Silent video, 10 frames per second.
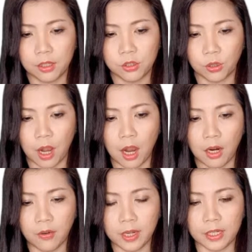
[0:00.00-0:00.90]
So
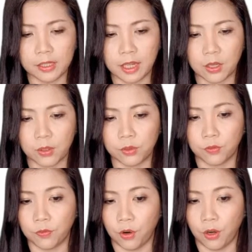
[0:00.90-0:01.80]
R is equals to
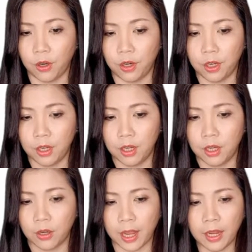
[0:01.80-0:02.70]
4,
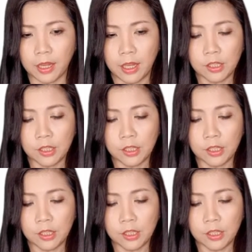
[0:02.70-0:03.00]
okay?